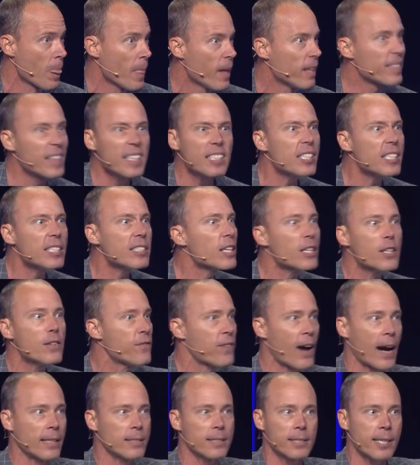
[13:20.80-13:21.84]
This is a
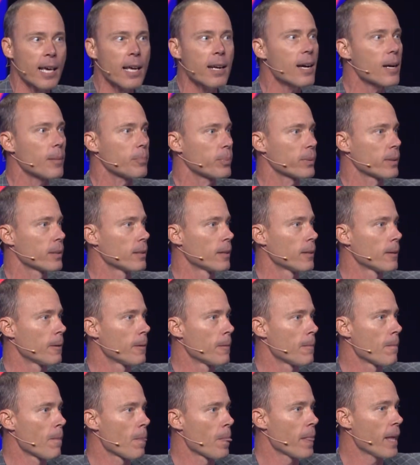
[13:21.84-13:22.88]
divine setup.
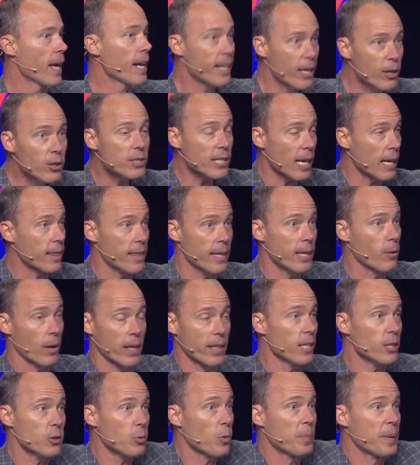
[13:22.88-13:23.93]
And here's, I think,
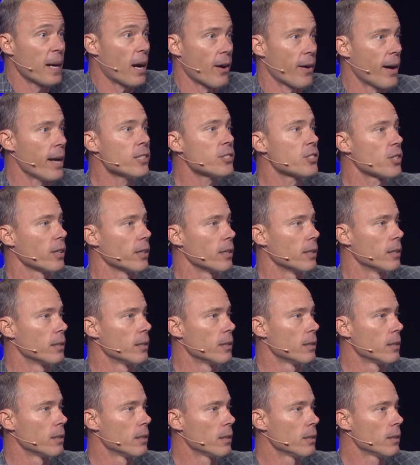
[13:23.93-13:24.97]
this will be our answer.
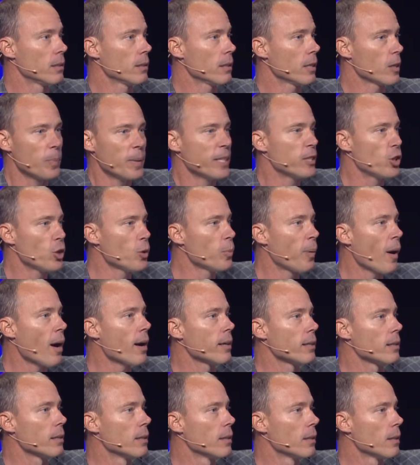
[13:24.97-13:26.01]
It'll be two
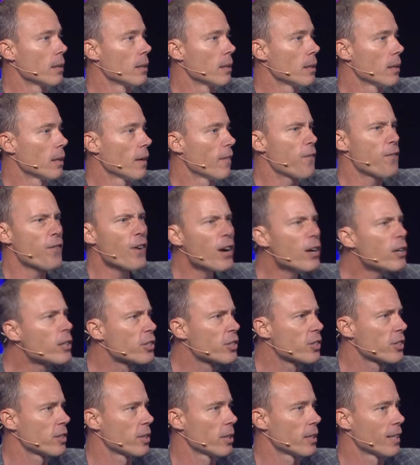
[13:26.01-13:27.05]
part.
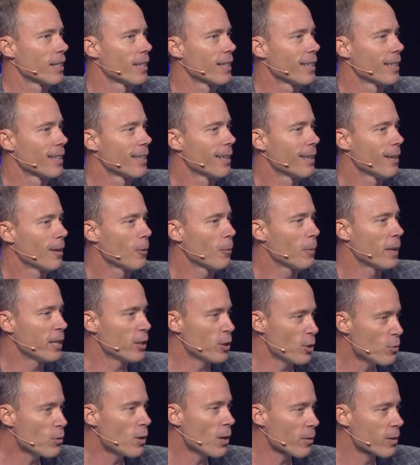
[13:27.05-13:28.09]
First, when
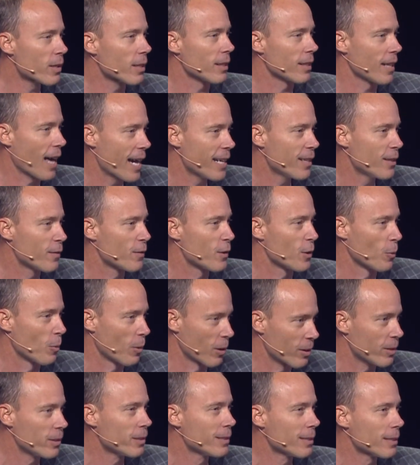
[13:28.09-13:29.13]
you know the light of the
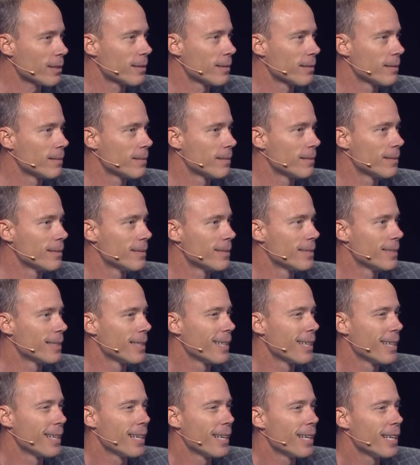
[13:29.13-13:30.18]
world,
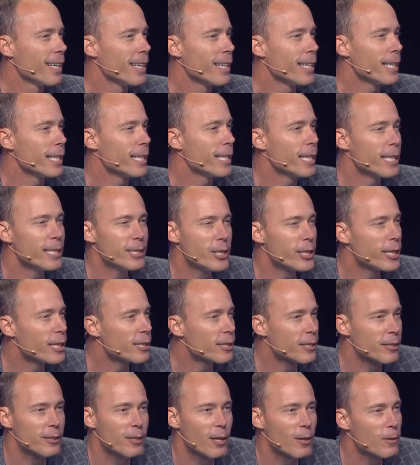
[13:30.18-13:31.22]
you
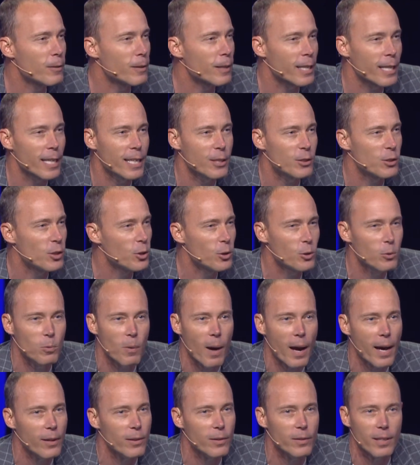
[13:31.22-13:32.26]
just don't get too
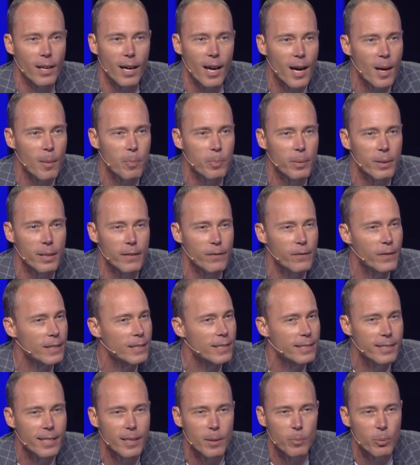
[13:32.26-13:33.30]
riled up if
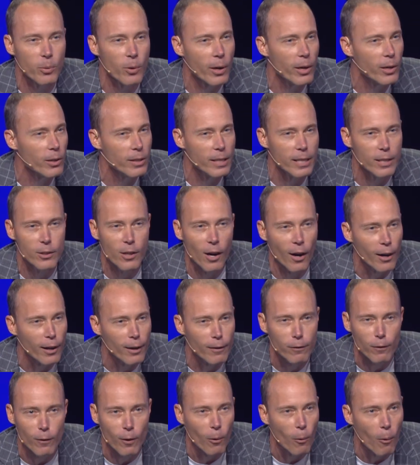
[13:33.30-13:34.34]
it's temporarily dark
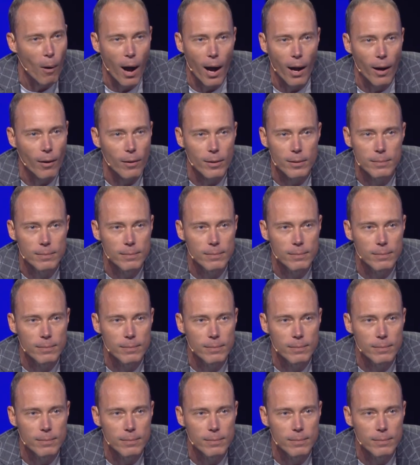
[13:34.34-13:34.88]
for a while.